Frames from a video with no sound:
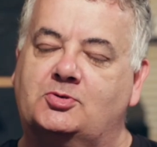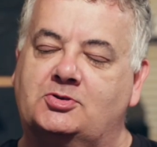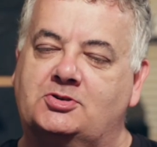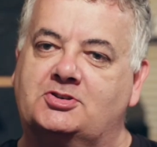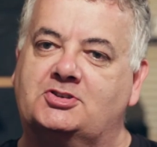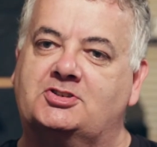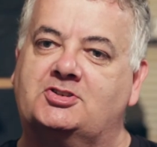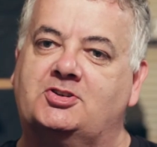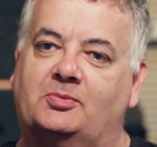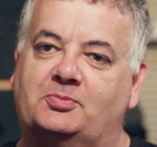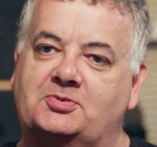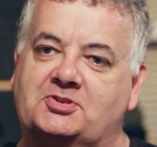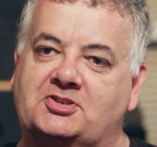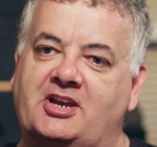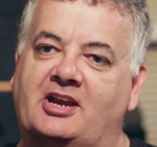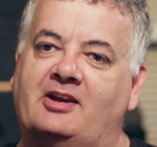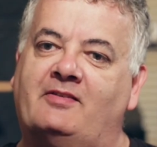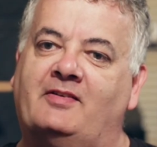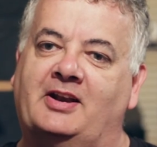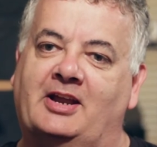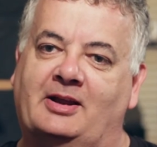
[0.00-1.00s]
wouldn't stop
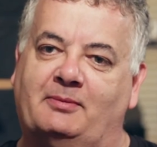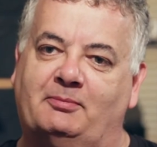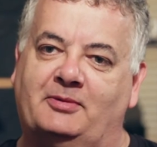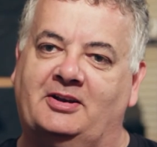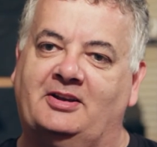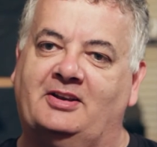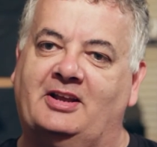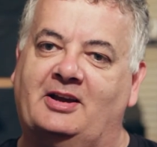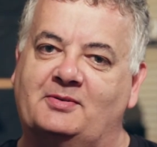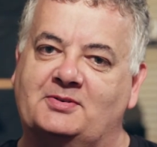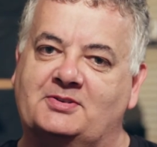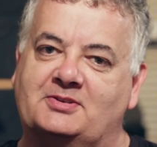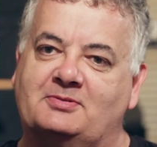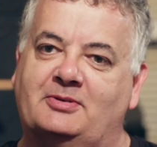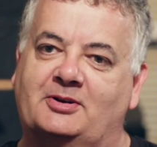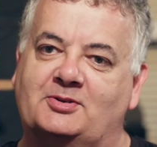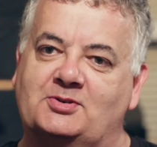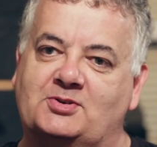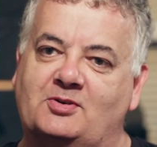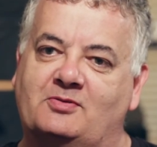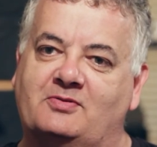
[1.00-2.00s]
staring at me, that was the
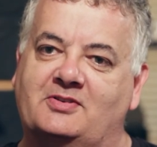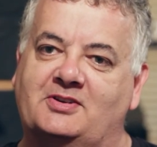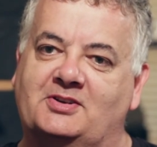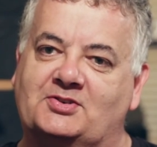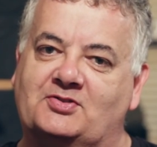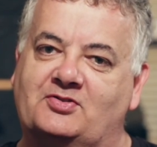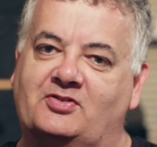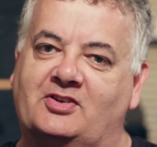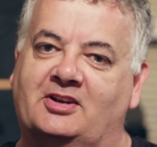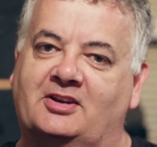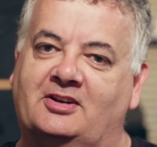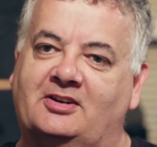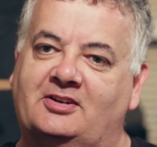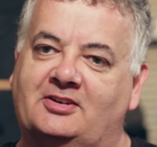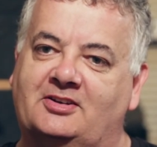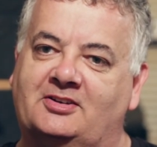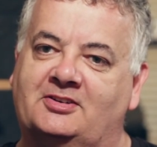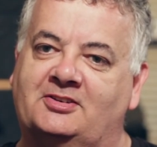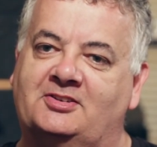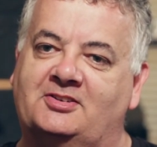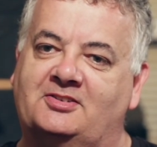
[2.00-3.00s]
most obvious thing,
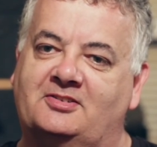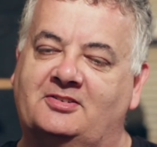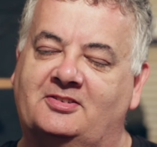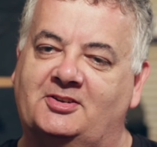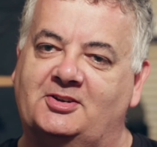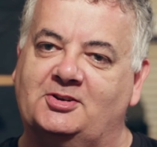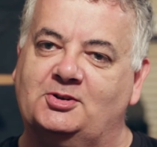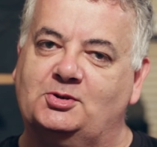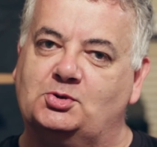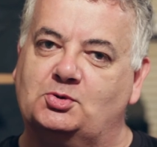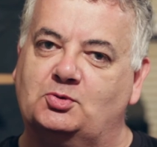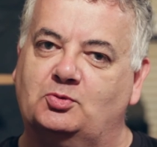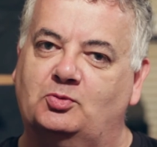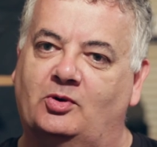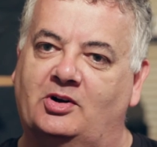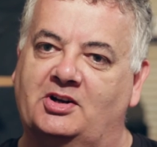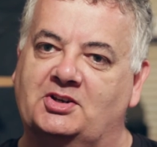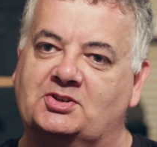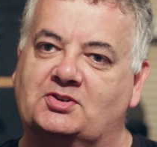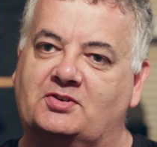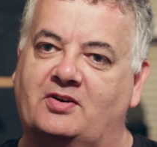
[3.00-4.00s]
and um, the usual
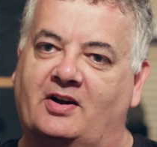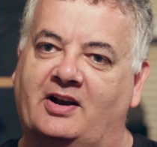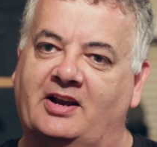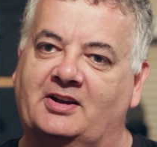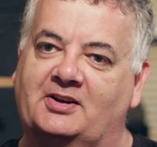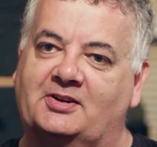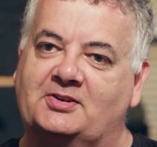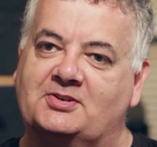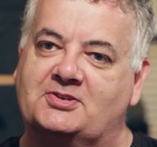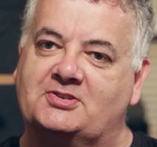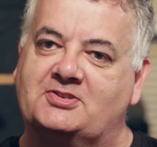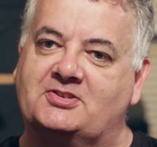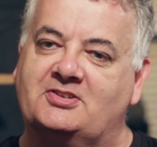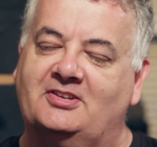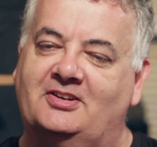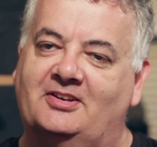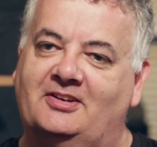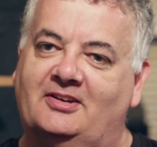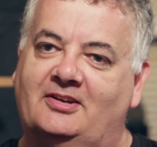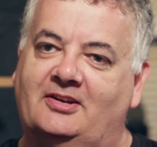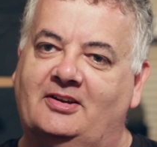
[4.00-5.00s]
wisecracks.
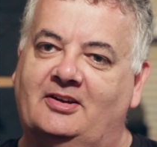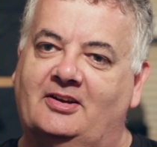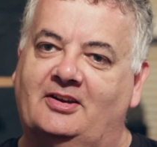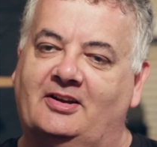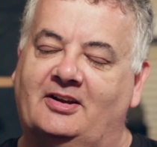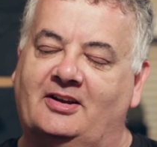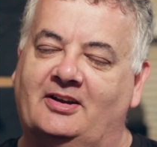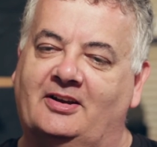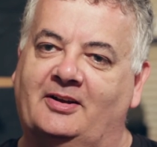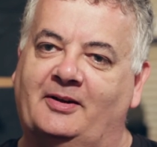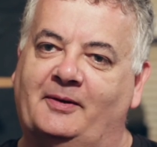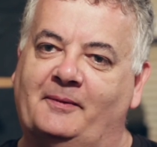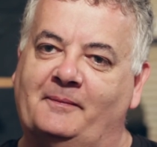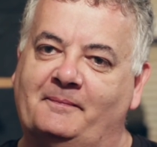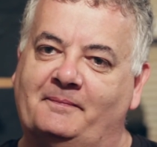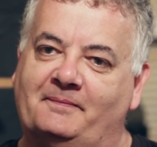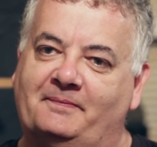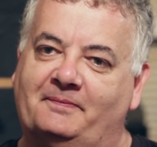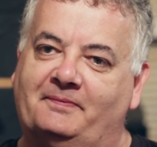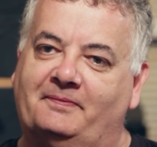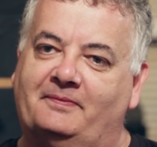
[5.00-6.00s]
Um,
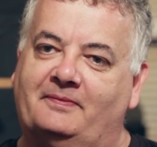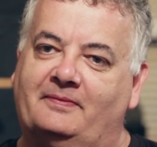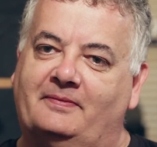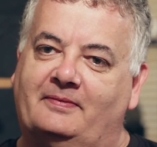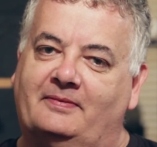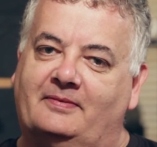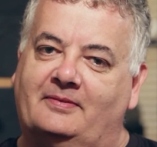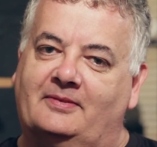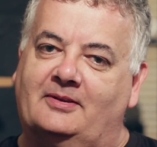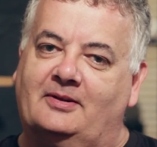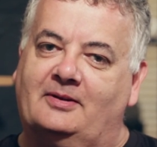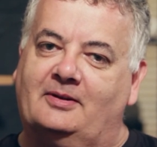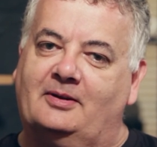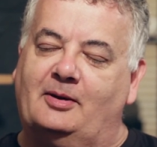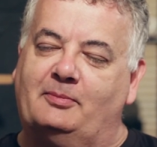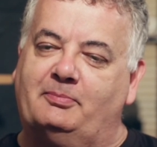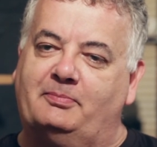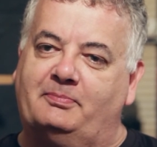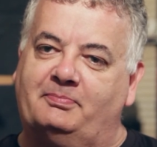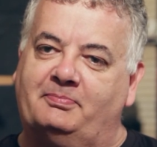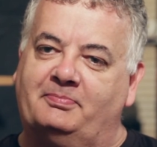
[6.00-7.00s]

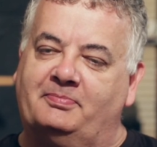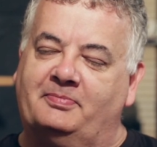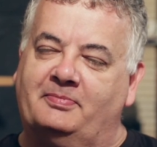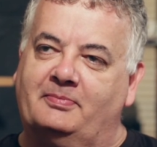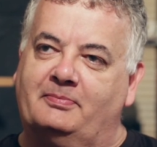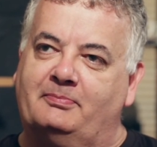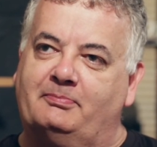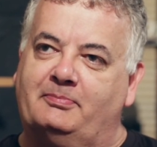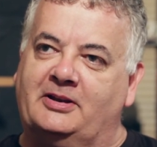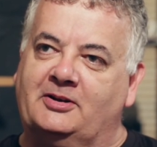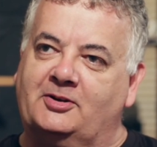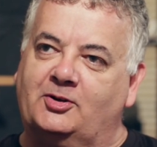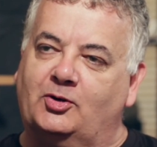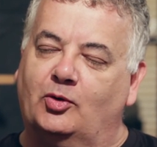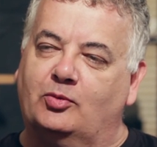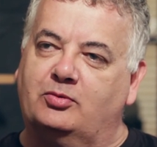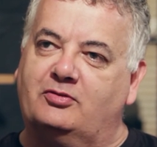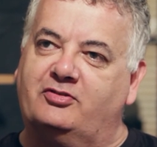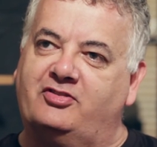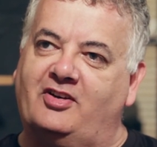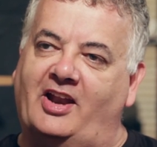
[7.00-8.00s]
I've been
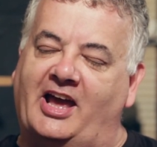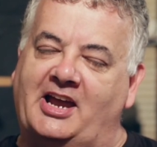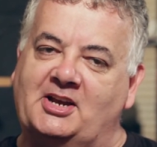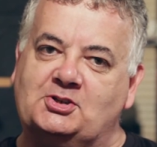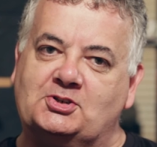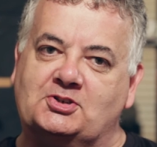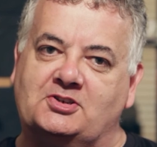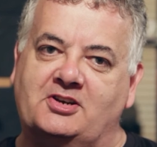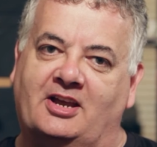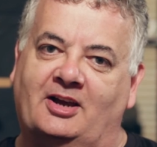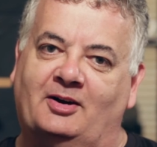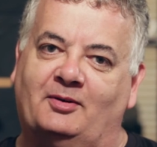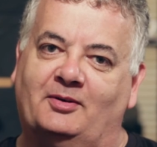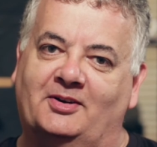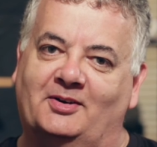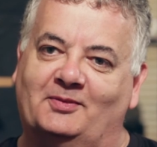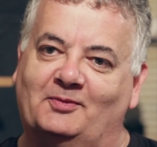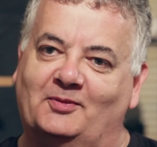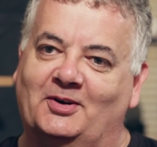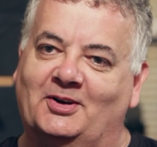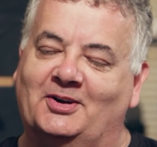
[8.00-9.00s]
called Flash now
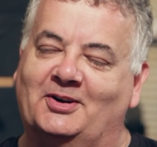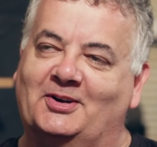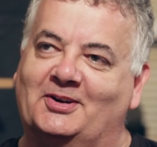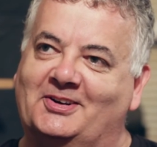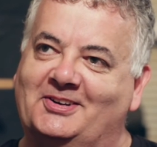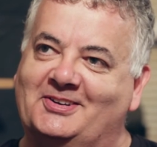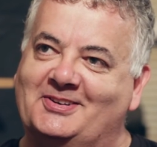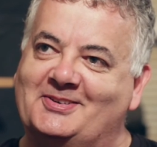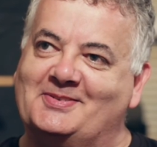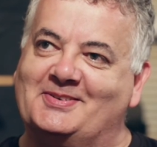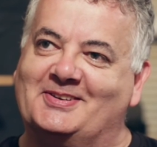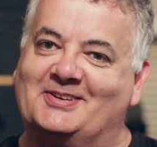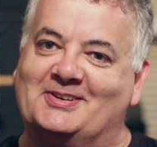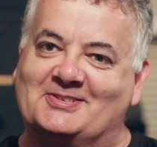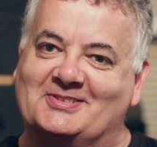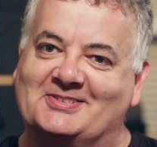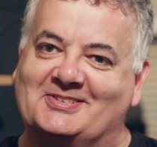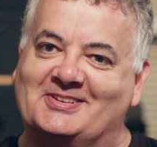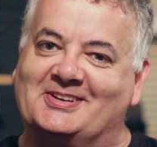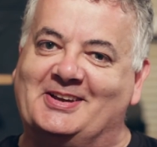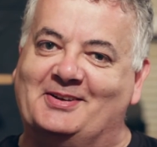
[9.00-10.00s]
at work because
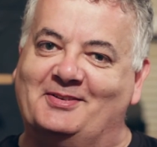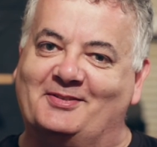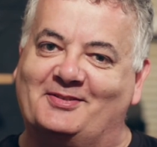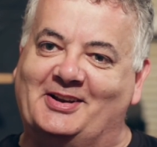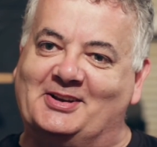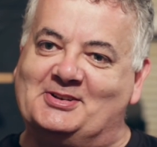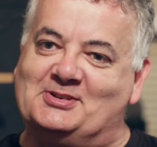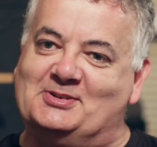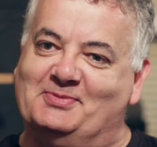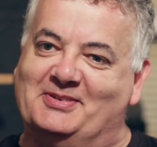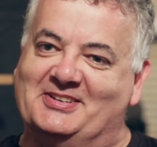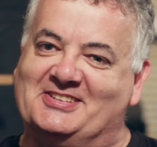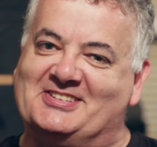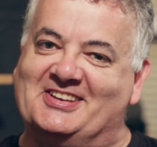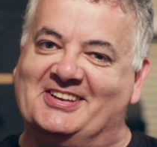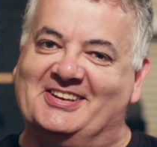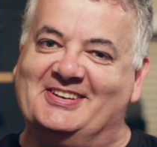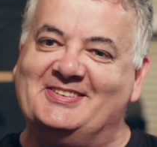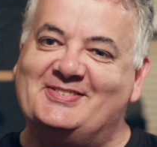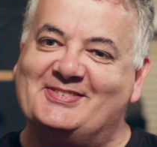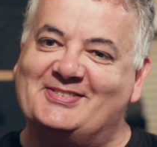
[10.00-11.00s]
I keep flashing my
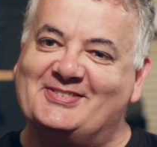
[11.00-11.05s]
teeth.